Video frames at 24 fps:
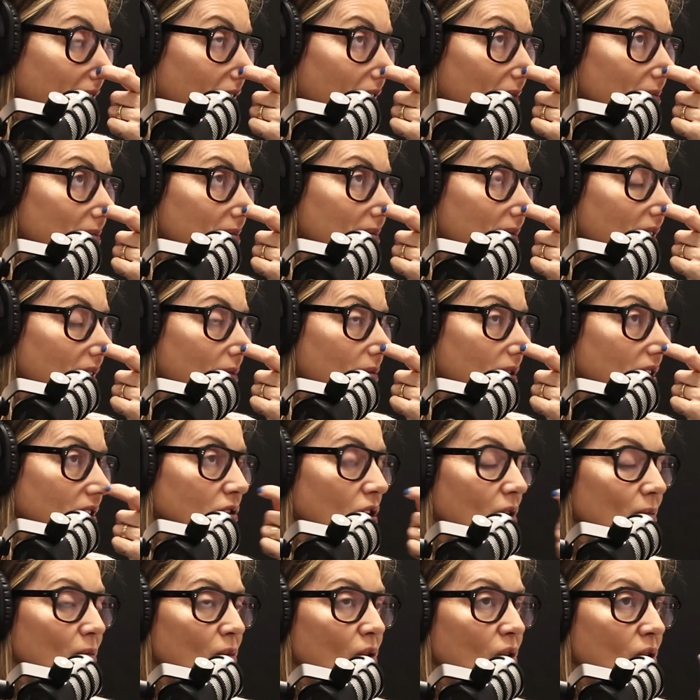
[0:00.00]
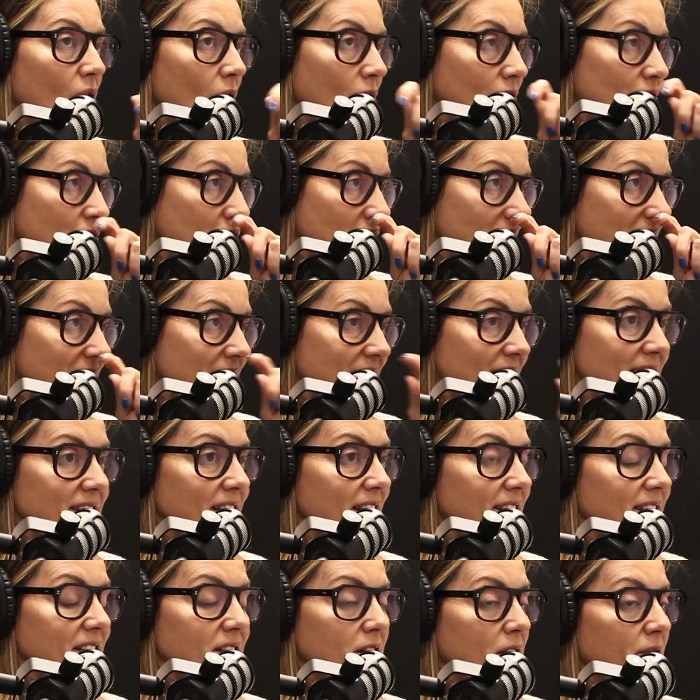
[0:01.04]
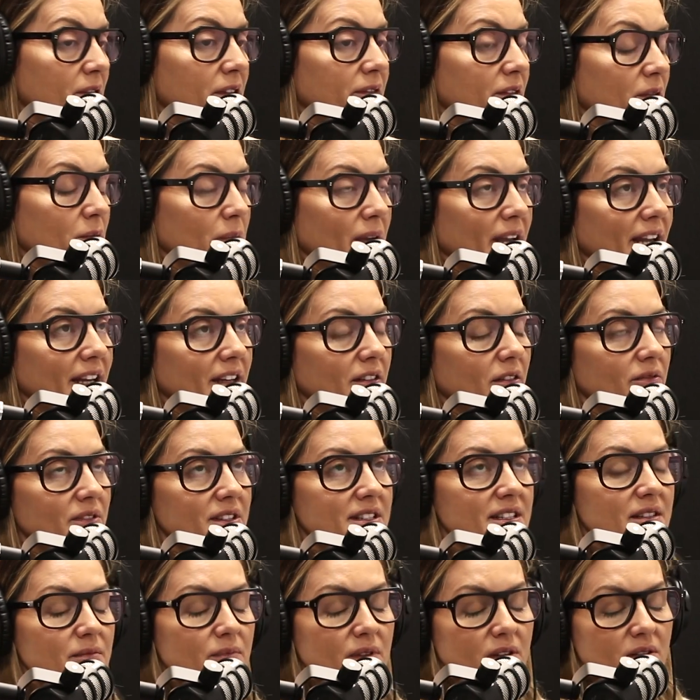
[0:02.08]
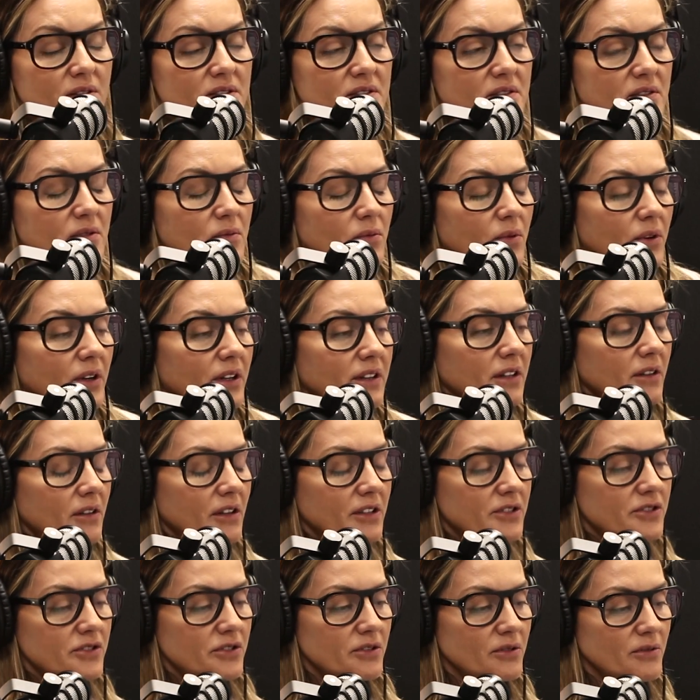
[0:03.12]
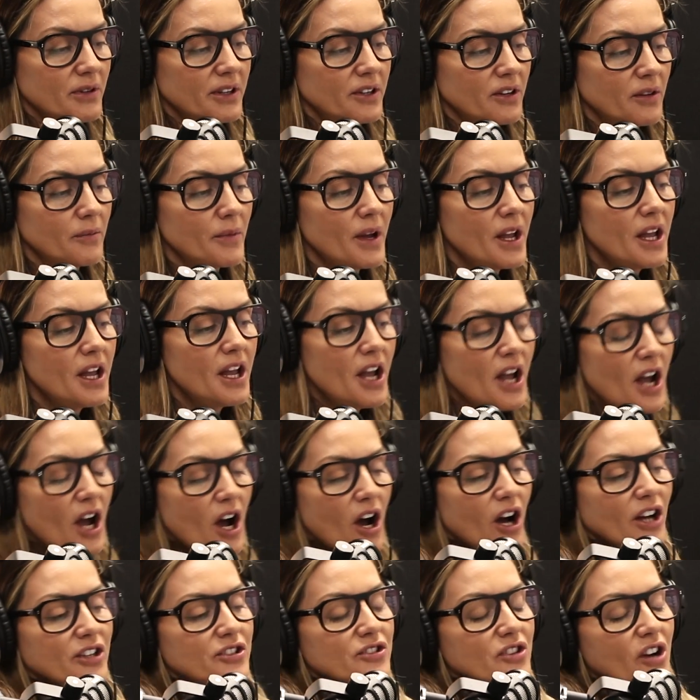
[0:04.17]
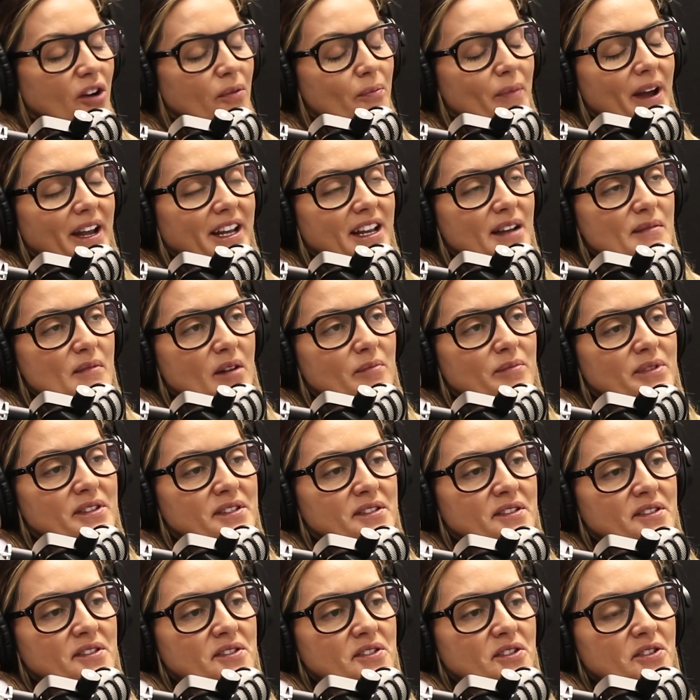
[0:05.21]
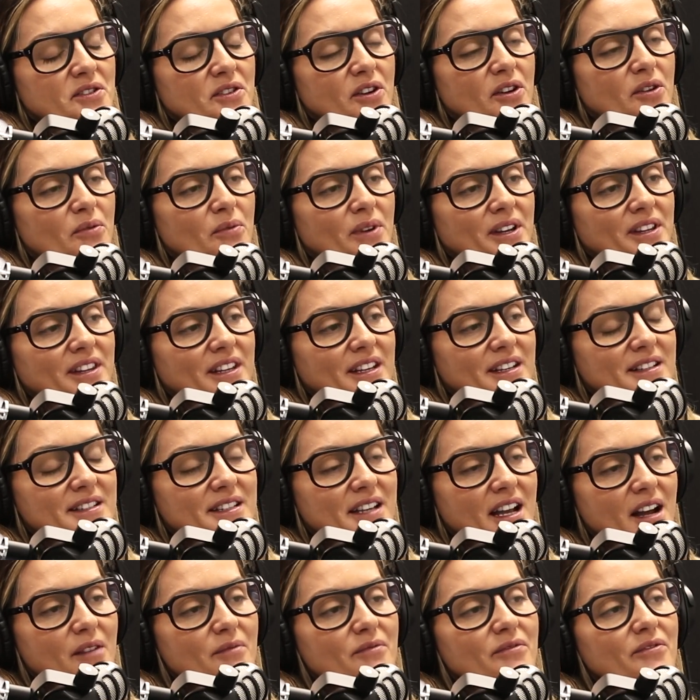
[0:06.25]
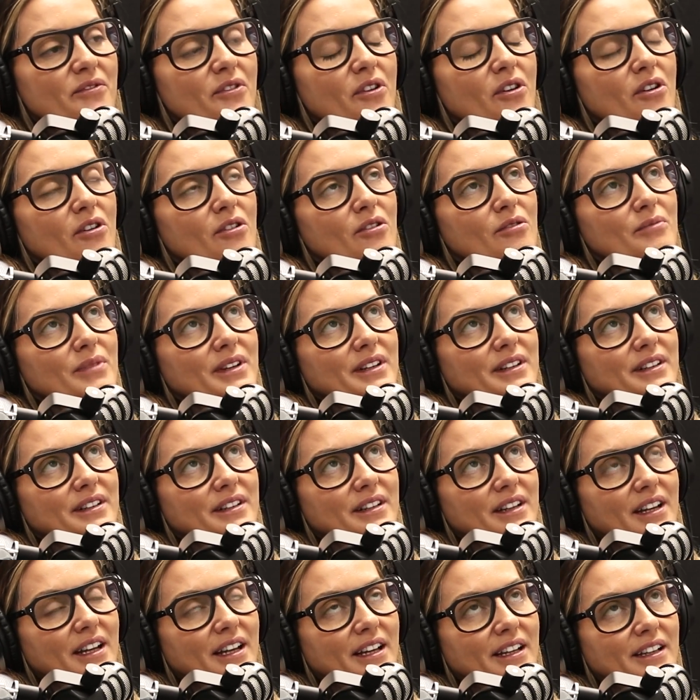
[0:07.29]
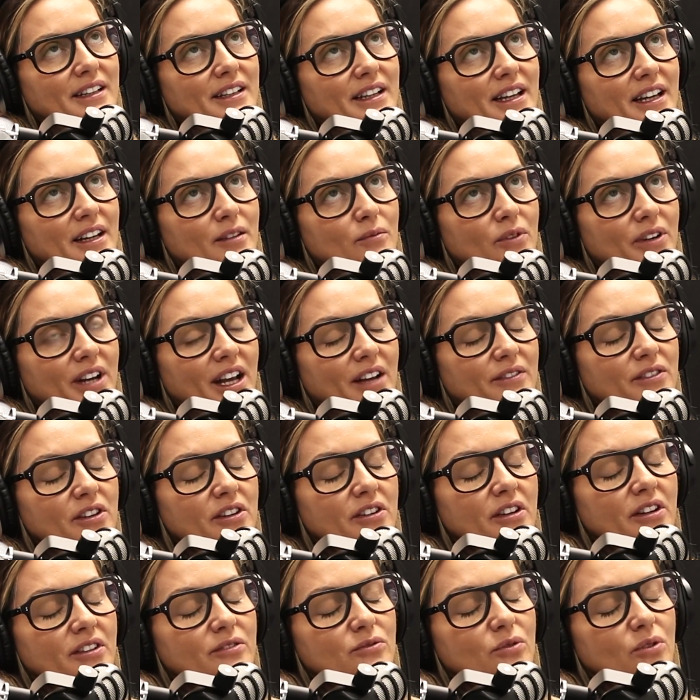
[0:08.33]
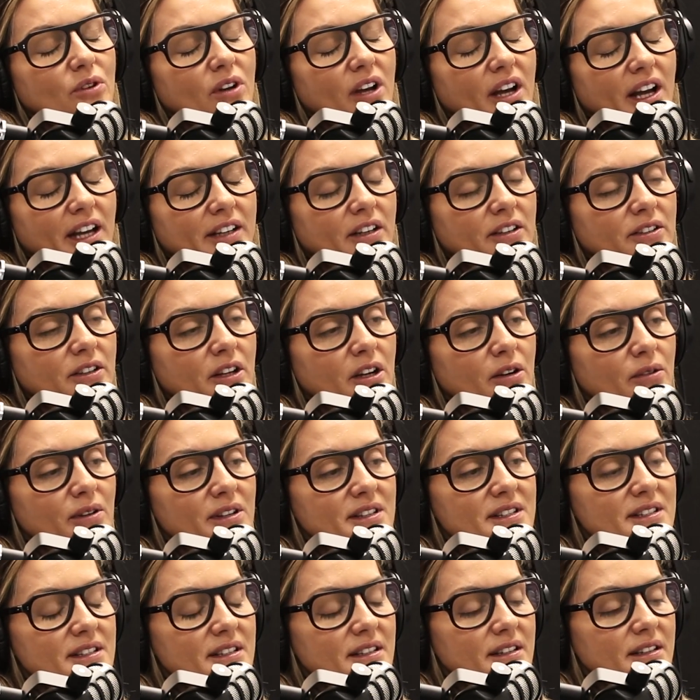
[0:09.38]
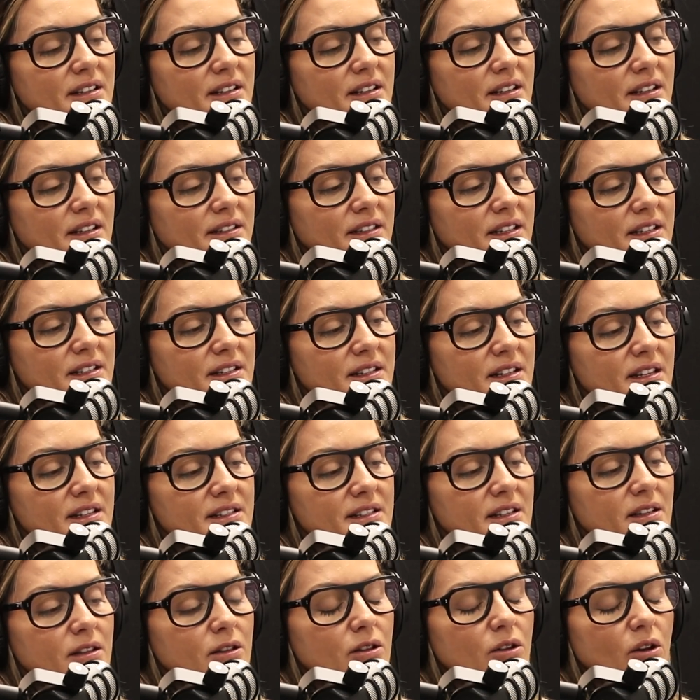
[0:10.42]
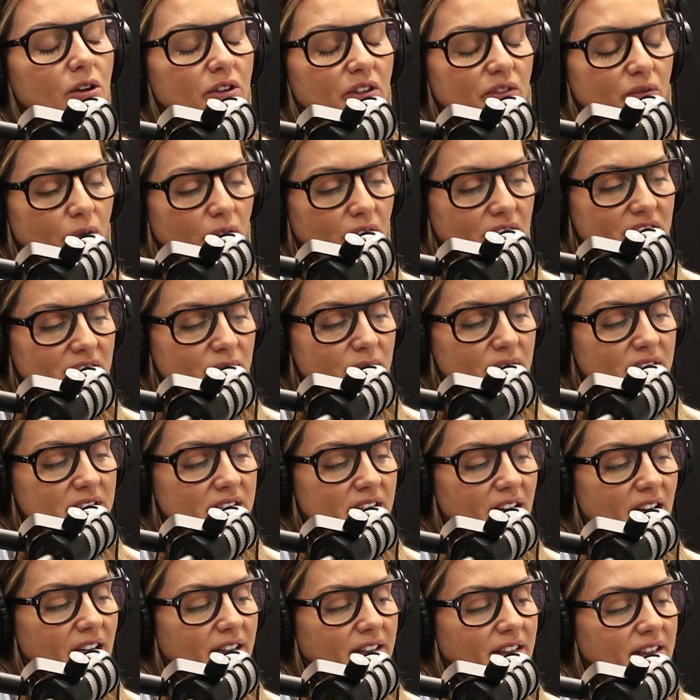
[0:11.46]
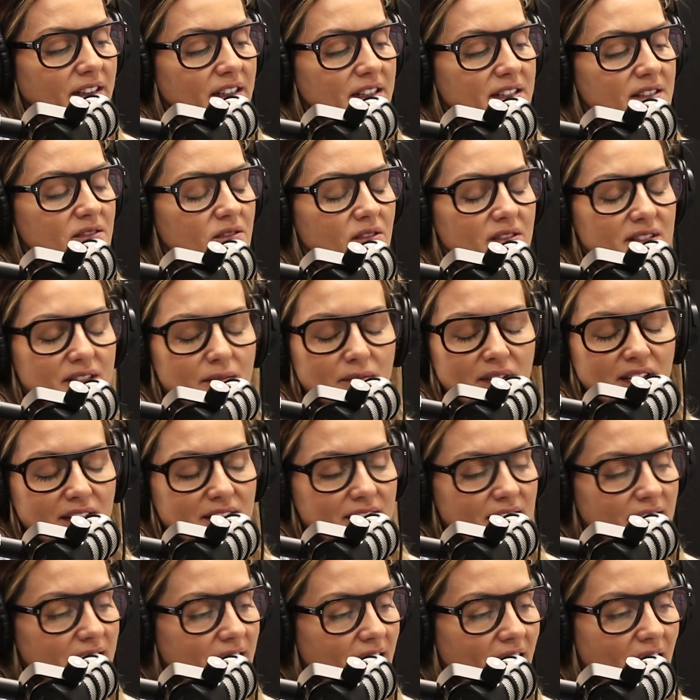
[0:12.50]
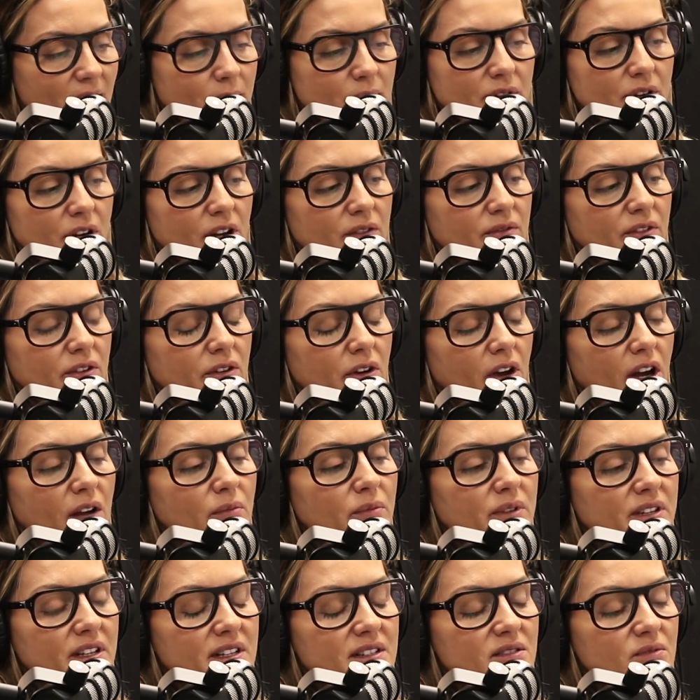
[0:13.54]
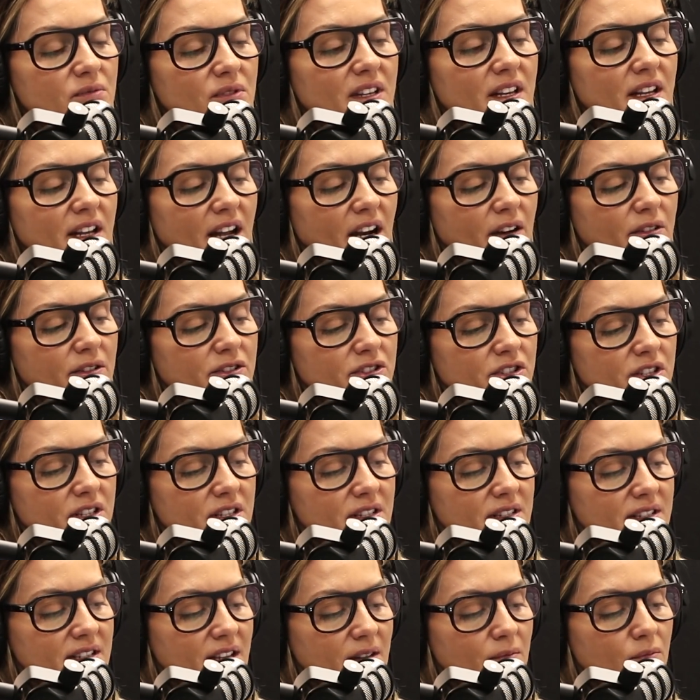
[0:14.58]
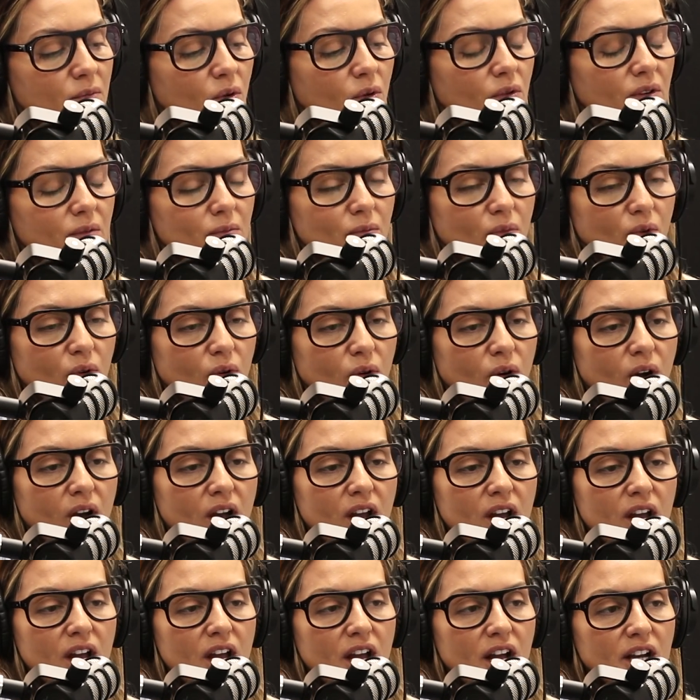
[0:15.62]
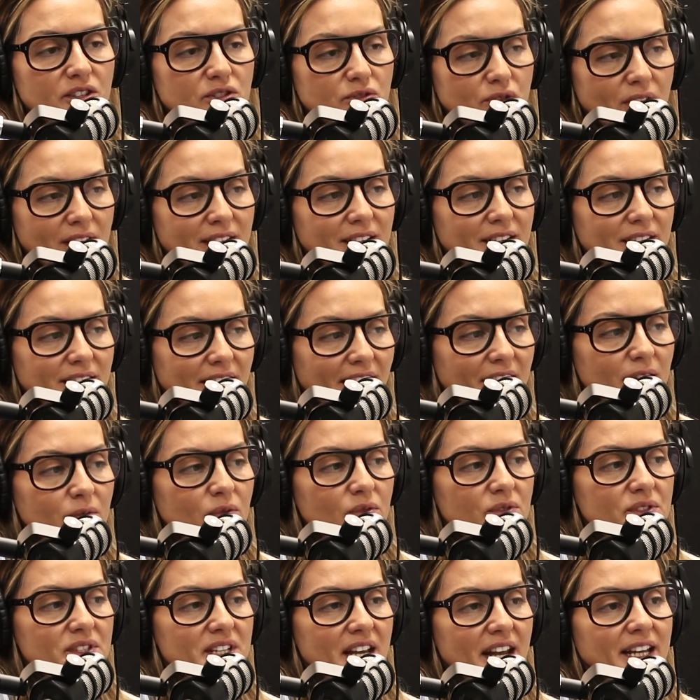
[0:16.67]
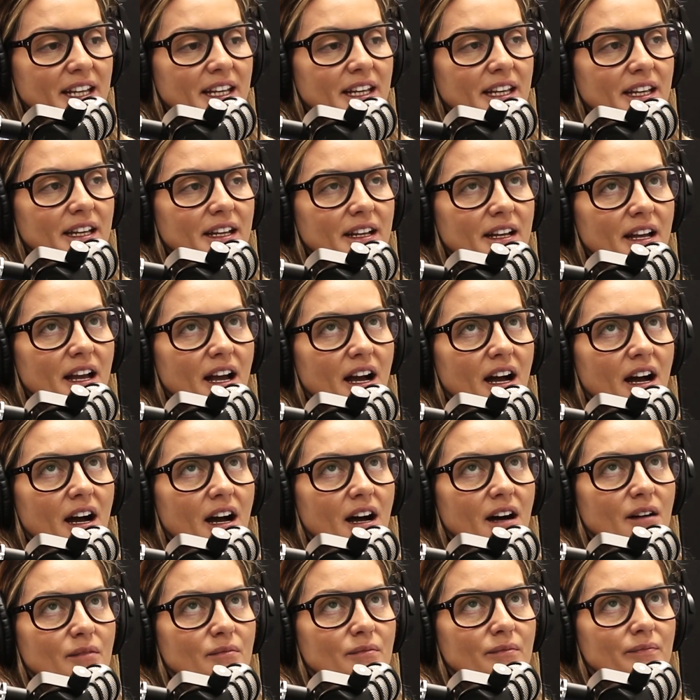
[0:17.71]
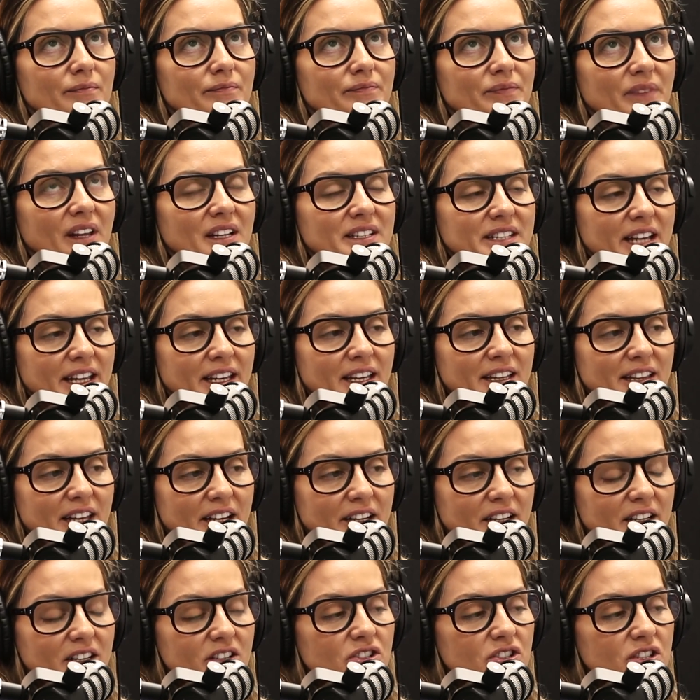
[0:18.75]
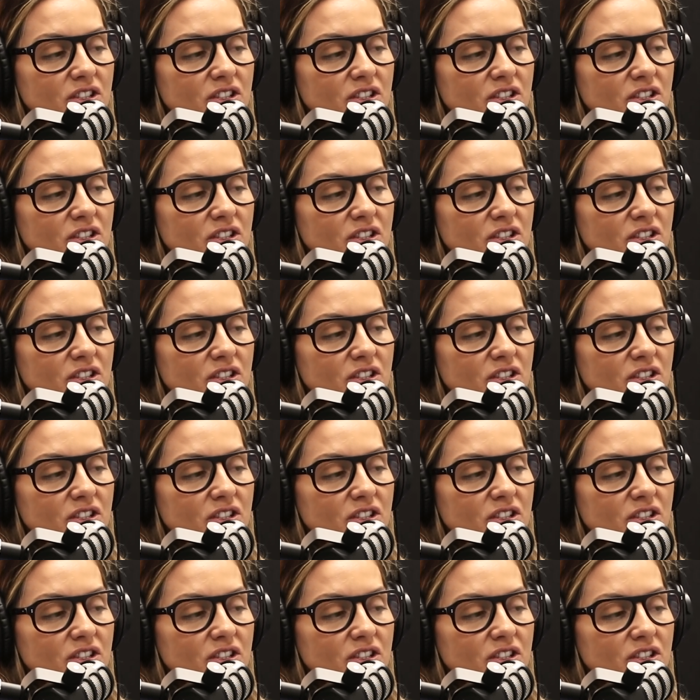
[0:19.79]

I mean, I'm a lot more conscious these days than I've ever been, obviously because of the work that I do, and I make it my business to know where things come from and what have you. And I know there's a lot of work to be done, and it's not something that's going to happen overnight, but it's really encouraging to see more and more Australian labels taking that